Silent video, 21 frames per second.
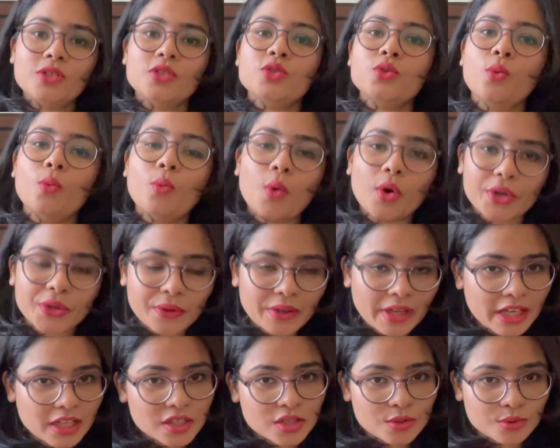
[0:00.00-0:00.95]
So what you
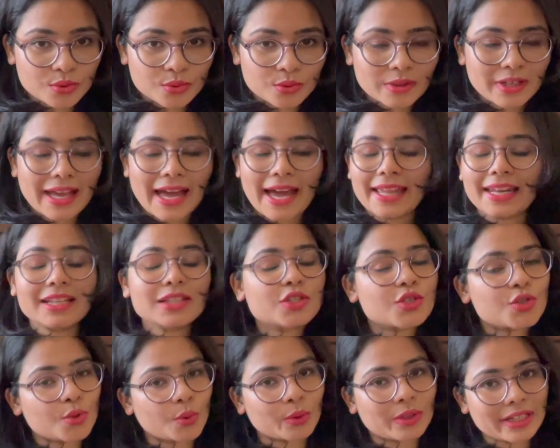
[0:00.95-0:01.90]
can do, and
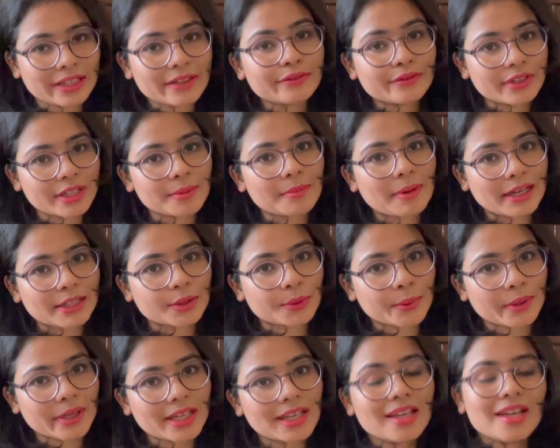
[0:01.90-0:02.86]
it's totally free by
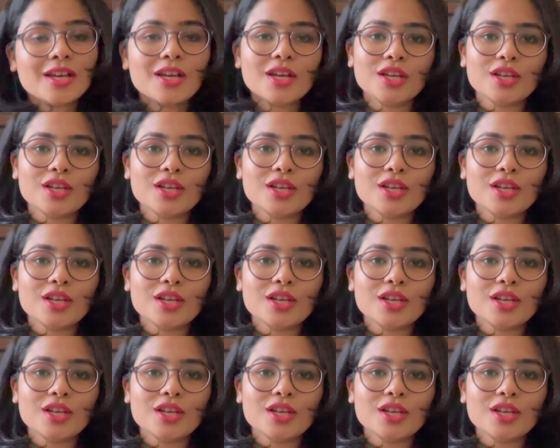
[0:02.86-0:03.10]
the way,